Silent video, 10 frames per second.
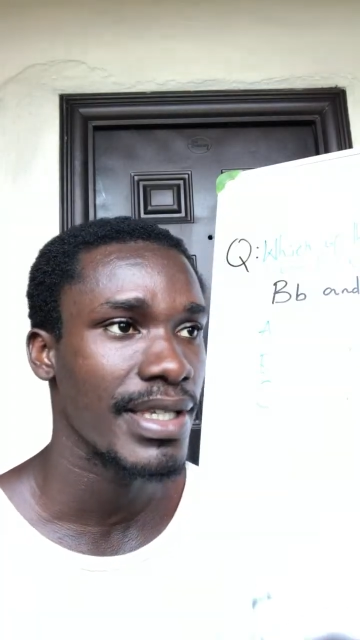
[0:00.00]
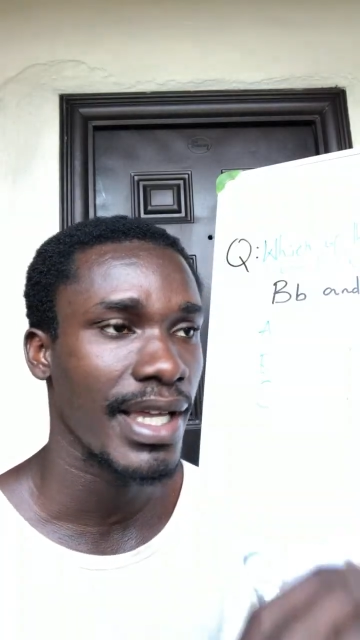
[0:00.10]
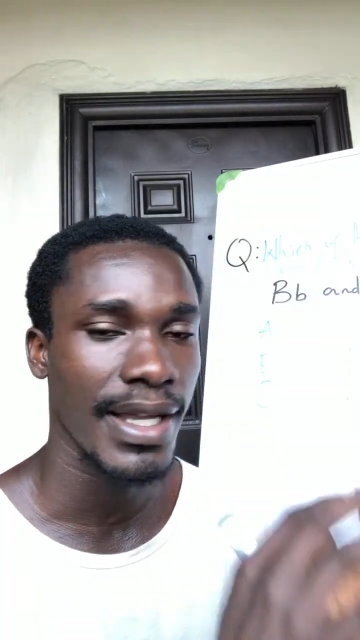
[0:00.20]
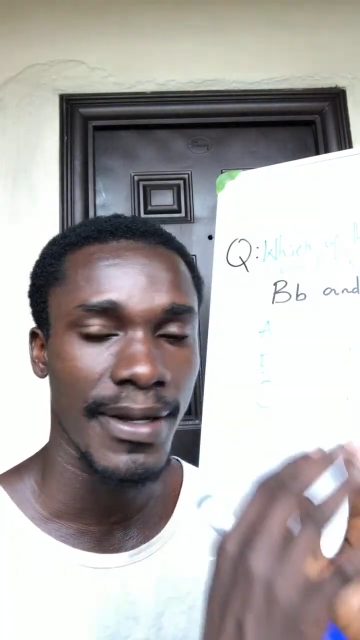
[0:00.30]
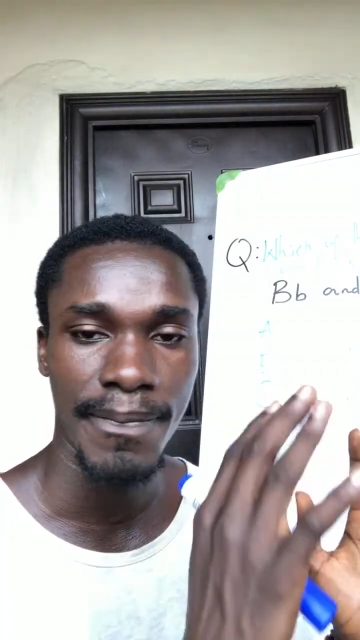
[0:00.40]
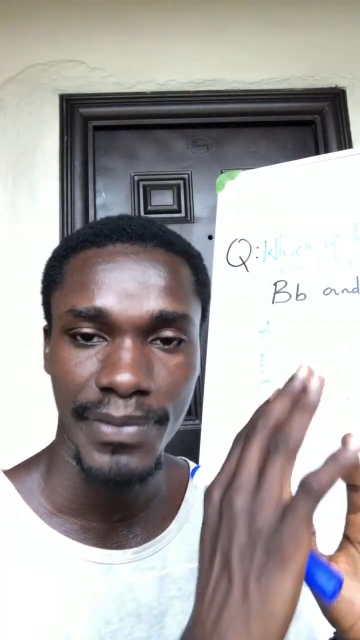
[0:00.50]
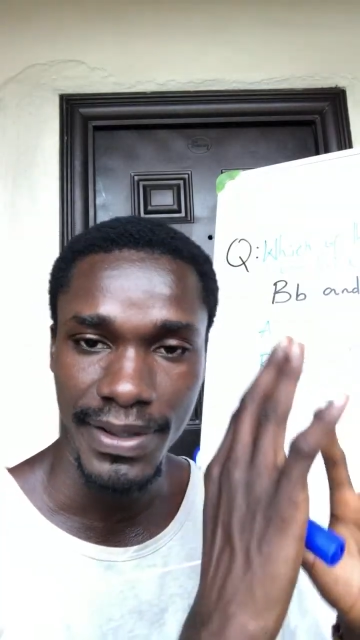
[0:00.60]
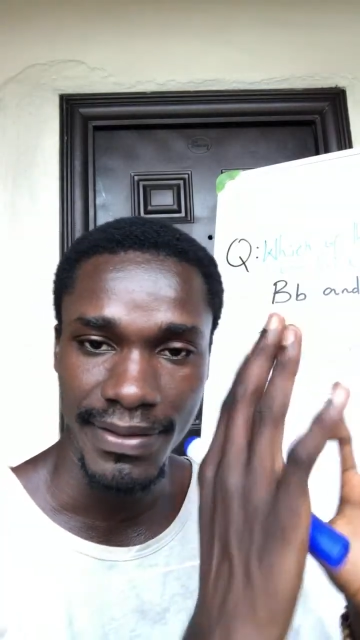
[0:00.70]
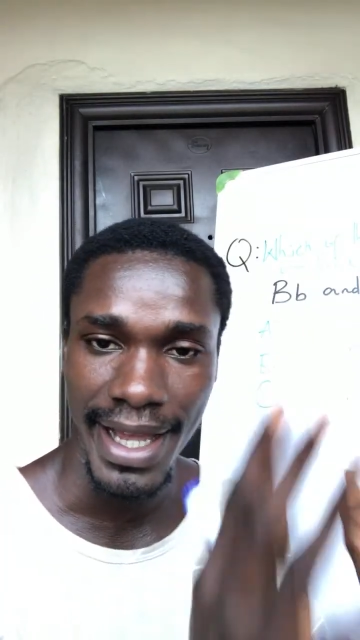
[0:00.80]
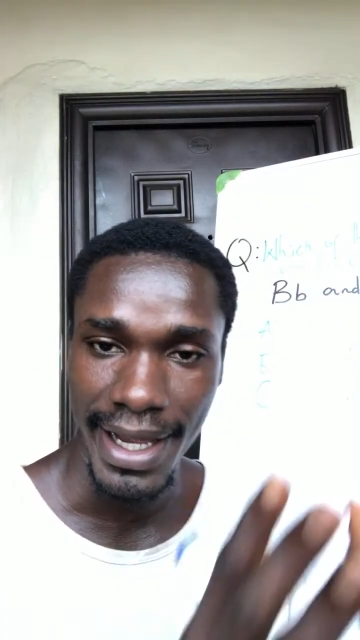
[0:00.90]
a
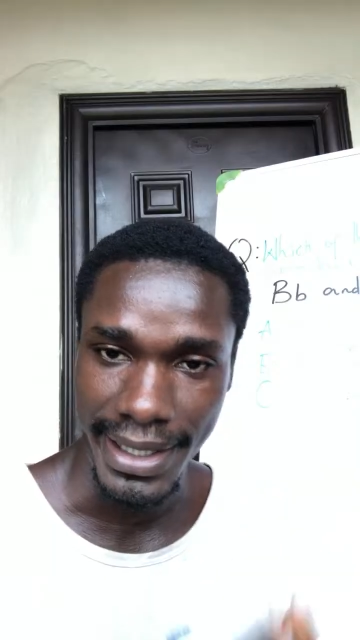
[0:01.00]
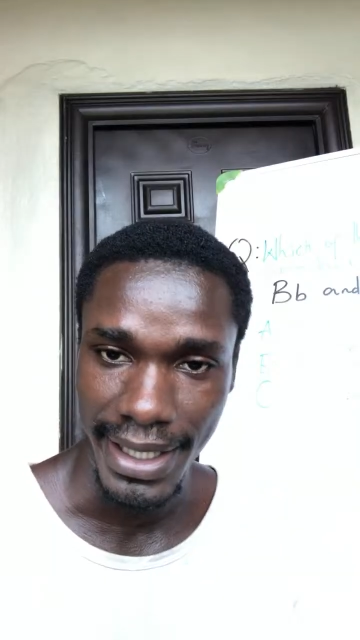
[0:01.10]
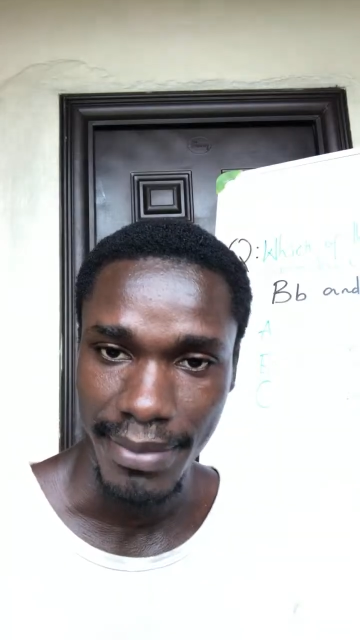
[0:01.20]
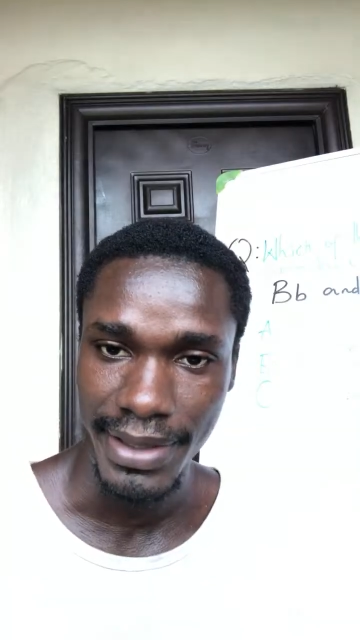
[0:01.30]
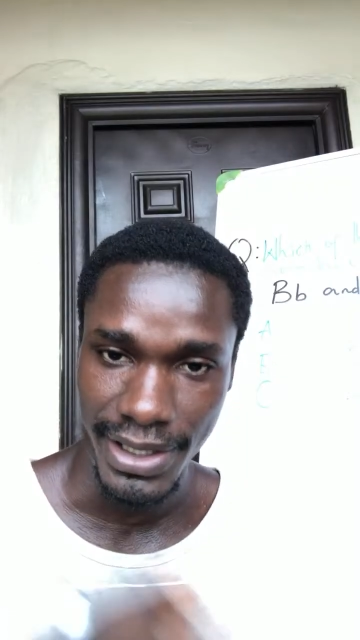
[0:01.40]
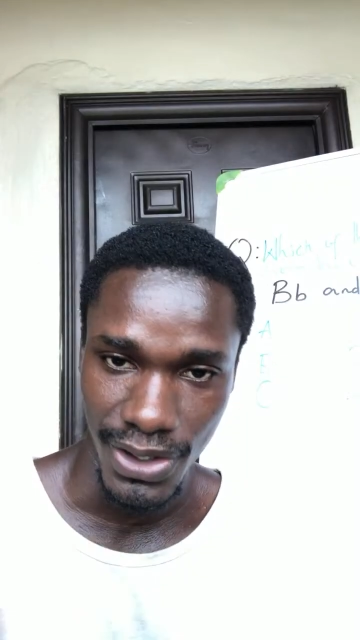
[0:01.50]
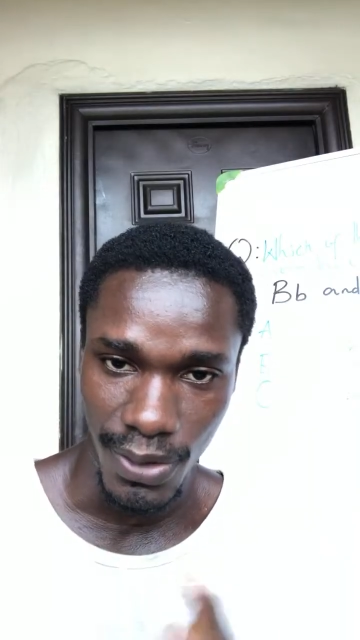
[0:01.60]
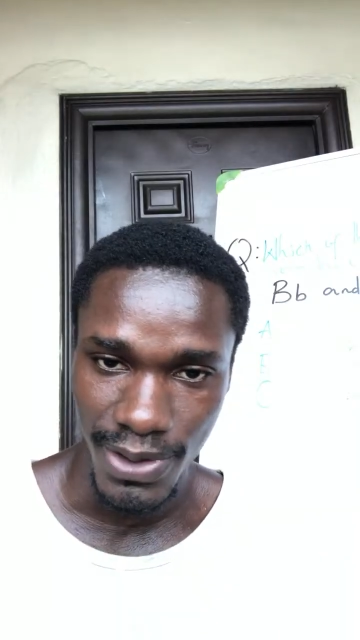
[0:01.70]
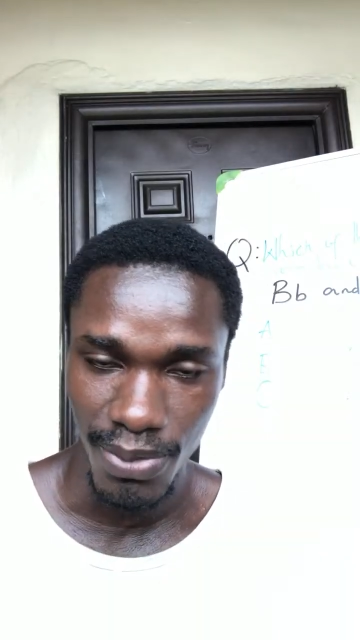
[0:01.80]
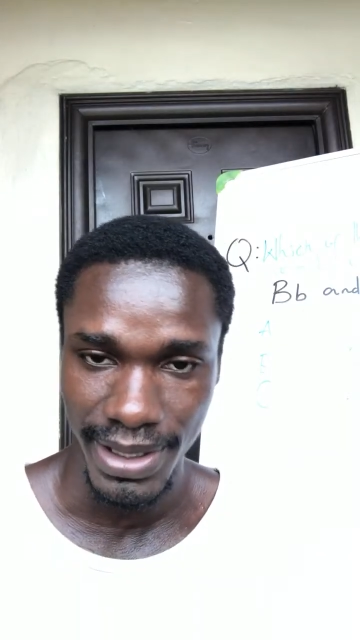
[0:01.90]
diagram in
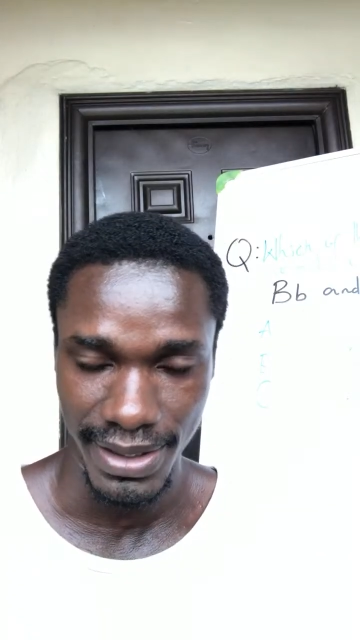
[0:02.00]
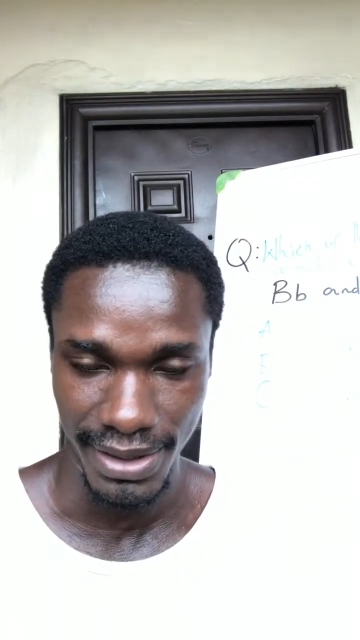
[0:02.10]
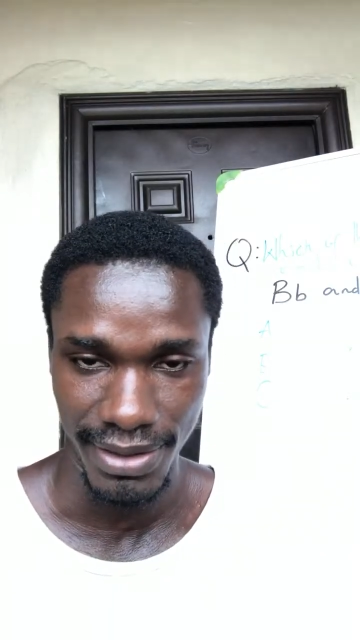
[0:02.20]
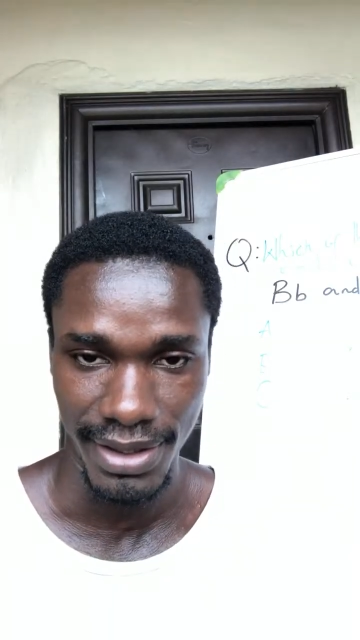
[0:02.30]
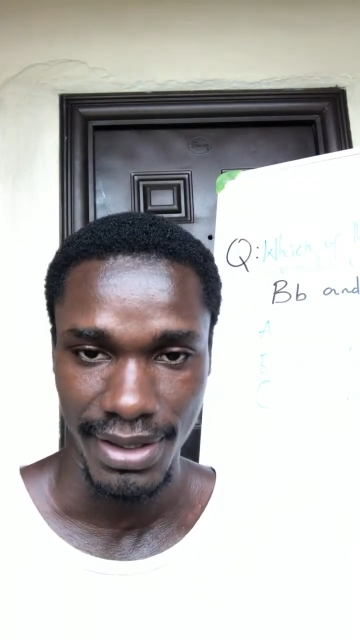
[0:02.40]
subsequent series.